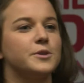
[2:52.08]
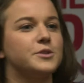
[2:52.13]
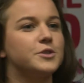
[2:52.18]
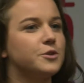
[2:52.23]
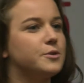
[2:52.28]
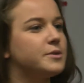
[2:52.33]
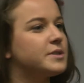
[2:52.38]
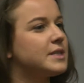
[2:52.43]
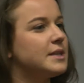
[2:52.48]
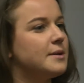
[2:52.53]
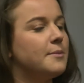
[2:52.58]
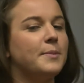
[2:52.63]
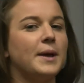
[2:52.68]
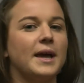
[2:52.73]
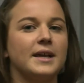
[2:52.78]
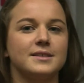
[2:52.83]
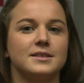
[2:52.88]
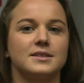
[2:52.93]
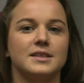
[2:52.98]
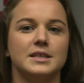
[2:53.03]
reduce the
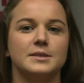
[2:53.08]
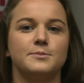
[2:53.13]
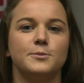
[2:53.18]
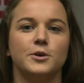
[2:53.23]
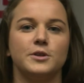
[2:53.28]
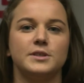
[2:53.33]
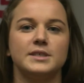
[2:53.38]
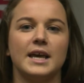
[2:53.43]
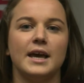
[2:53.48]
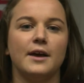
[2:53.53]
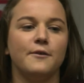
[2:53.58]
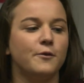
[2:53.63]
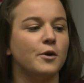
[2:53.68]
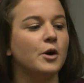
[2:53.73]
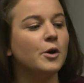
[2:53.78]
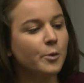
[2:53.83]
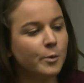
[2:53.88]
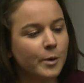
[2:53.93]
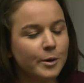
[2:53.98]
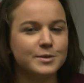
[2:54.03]
impacts that these birds have
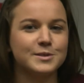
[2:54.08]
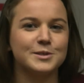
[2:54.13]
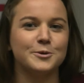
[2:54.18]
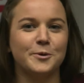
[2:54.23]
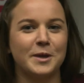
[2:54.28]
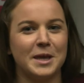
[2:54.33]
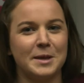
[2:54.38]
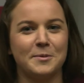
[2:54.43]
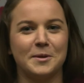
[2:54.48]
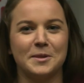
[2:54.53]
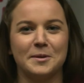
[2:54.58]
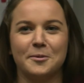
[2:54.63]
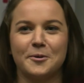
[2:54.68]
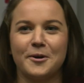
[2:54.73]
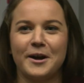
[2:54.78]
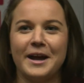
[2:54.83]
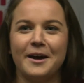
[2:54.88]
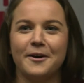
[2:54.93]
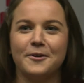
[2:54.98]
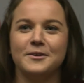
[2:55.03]
while still keeping them
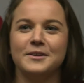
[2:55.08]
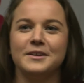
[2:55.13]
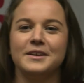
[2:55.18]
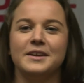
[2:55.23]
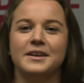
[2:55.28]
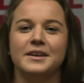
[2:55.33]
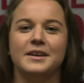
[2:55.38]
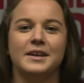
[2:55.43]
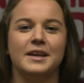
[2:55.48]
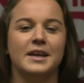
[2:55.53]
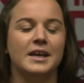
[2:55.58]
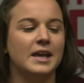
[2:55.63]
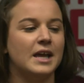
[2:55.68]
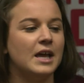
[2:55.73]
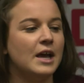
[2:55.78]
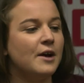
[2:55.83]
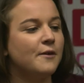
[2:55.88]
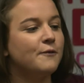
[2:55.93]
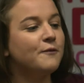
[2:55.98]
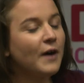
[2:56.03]
around.
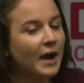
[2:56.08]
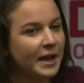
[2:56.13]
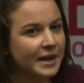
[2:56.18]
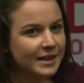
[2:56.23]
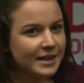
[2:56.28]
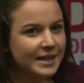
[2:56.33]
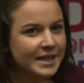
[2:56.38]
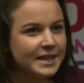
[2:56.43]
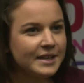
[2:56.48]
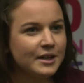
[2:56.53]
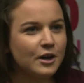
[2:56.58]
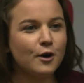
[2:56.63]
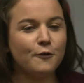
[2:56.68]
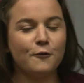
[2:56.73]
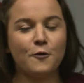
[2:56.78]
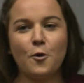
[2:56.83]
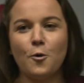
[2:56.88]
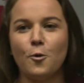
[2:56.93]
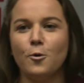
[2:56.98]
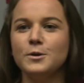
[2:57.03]
Finally,
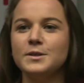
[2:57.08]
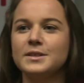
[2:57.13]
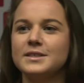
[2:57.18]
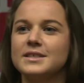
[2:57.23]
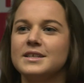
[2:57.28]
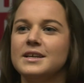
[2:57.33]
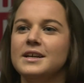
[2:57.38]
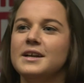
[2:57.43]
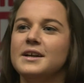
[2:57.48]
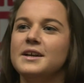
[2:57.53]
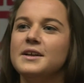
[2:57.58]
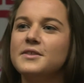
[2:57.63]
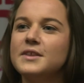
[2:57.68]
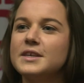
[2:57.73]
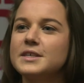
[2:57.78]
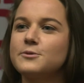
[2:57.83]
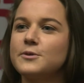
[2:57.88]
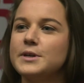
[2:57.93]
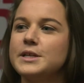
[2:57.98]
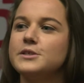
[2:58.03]
of course,
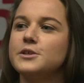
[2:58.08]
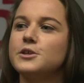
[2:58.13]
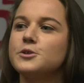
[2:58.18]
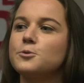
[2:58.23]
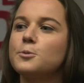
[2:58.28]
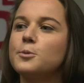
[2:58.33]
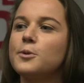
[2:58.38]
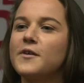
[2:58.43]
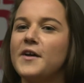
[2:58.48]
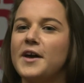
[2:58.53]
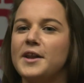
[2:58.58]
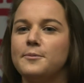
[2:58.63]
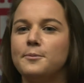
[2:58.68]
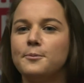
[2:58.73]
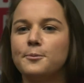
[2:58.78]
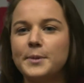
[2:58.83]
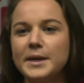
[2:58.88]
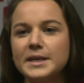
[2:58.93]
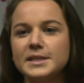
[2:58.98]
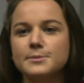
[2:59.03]
this research will provide
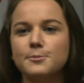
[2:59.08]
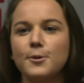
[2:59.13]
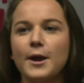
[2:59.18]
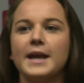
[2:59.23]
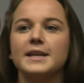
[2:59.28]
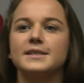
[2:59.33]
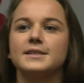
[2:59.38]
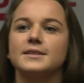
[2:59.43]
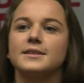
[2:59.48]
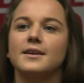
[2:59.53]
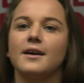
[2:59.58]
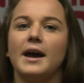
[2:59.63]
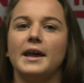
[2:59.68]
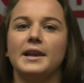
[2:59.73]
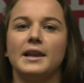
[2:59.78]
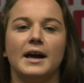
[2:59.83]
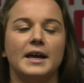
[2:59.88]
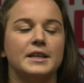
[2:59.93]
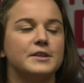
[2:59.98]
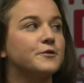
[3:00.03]
best practice
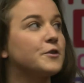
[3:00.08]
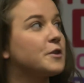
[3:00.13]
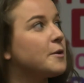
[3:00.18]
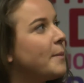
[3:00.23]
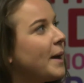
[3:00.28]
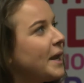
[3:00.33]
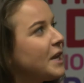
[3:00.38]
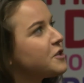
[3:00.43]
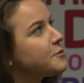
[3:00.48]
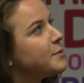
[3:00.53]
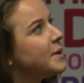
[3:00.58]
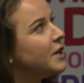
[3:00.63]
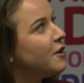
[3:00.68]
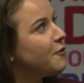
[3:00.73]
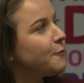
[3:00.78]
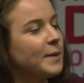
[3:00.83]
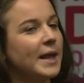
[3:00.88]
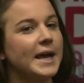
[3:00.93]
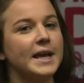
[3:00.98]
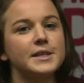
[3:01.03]
guidelines for the management
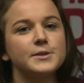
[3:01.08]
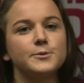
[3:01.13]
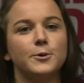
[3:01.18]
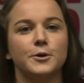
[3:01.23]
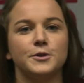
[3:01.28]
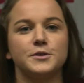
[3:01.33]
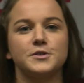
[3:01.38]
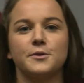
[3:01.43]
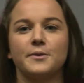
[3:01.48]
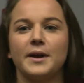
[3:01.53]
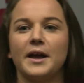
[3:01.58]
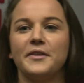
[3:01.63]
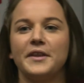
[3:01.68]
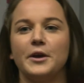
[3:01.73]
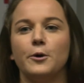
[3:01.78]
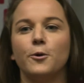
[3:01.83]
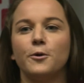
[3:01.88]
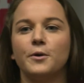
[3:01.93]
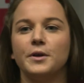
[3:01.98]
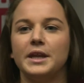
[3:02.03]
of black swans around
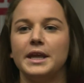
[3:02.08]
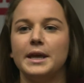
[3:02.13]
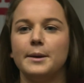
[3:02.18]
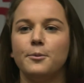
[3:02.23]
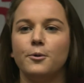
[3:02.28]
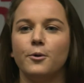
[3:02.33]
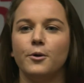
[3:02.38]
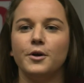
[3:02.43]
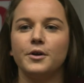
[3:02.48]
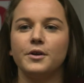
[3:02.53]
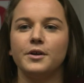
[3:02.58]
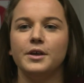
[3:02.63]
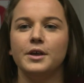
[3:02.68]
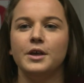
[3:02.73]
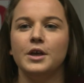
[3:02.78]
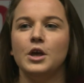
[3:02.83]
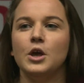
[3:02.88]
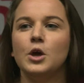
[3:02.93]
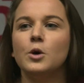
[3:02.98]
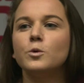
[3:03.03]
the Auckland airport
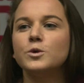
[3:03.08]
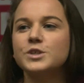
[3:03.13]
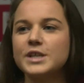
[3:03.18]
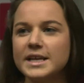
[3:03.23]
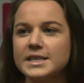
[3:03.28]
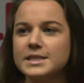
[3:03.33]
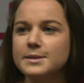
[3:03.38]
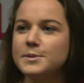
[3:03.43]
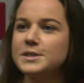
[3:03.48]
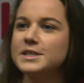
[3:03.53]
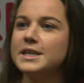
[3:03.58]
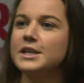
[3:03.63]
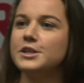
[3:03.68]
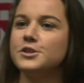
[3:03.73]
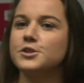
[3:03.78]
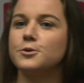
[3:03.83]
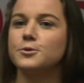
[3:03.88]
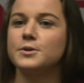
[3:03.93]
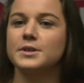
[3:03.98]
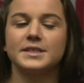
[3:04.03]
which has the
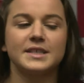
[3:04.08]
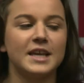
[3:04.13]
potential to